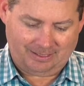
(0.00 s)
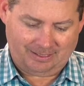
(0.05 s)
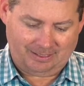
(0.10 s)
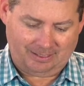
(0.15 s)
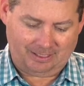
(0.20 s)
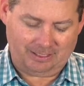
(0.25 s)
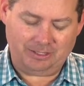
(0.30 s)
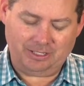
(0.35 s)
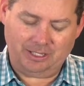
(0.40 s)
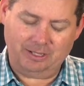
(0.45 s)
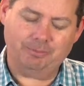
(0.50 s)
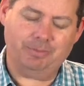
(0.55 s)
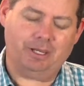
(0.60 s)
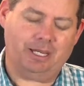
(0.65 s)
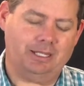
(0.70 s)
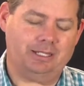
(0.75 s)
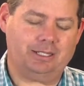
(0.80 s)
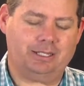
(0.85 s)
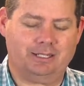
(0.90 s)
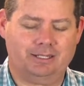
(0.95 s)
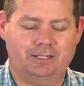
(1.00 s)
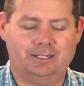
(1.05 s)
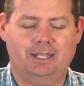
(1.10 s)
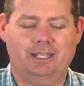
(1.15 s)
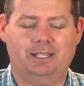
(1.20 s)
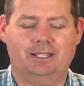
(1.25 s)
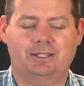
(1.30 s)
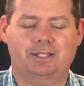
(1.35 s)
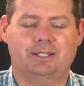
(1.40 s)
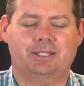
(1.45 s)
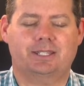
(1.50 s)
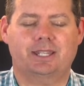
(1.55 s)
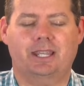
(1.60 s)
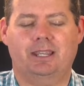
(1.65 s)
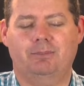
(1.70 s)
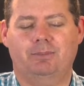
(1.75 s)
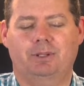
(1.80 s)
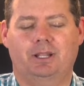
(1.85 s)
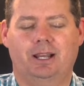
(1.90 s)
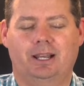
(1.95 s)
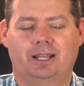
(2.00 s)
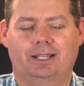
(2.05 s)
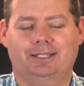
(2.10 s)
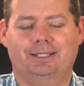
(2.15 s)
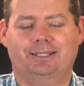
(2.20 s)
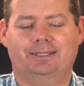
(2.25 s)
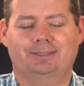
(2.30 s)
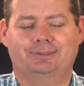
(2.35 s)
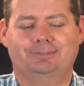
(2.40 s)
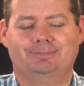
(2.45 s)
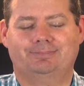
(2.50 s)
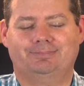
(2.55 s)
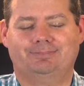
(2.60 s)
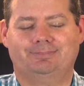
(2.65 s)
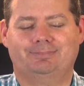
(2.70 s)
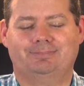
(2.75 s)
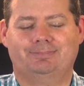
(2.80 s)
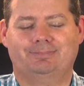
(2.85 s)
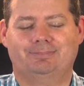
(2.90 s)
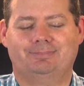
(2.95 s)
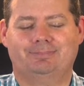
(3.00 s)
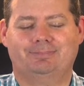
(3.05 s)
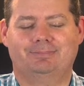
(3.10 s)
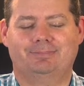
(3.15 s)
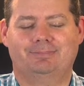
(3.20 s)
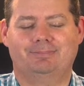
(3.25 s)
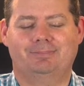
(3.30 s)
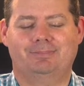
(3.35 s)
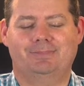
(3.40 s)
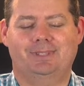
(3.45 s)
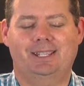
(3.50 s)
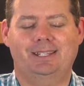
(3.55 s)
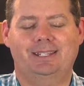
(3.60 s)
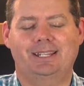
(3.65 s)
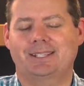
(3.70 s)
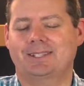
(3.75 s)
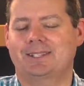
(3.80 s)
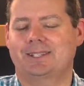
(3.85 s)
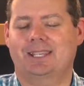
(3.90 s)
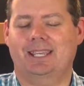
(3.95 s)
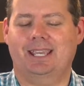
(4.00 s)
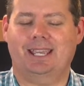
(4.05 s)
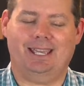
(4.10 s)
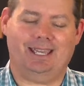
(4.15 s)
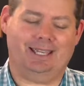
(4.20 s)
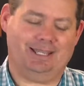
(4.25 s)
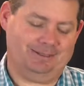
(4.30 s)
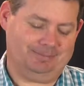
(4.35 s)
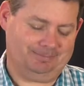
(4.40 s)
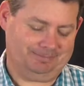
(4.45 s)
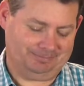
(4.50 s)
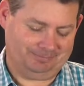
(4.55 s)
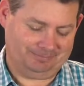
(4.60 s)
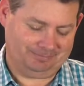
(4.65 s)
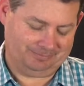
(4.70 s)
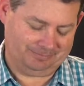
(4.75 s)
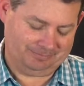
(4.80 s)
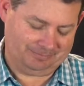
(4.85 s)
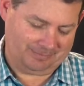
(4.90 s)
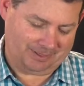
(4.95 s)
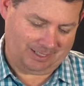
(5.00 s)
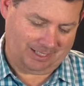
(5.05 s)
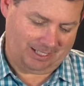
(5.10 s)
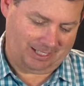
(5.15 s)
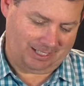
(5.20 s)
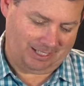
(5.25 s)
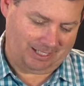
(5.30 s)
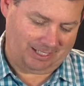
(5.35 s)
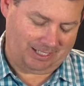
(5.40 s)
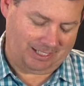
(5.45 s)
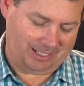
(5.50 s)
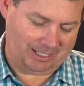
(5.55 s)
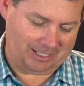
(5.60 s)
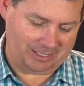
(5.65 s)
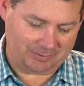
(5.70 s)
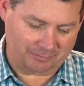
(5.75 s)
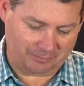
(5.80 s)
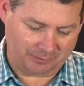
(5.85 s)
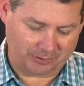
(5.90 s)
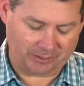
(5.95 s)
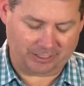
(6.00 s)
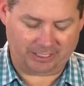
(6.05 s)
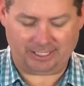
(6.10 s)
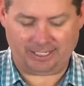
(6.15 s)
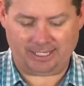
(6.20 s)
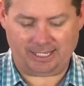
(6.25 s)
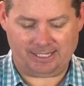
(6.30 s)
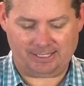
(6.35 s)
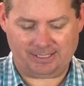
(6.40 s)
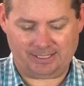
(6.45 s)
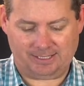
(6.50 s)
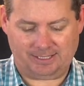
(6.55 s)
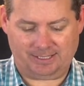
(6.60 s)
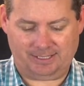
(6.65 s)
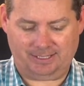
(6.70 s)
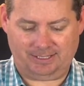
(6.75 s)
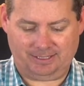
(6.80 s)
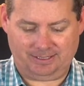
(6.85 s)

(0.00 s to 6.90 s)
In the immediate, it can seem like he doesn't care. He's forgetting us.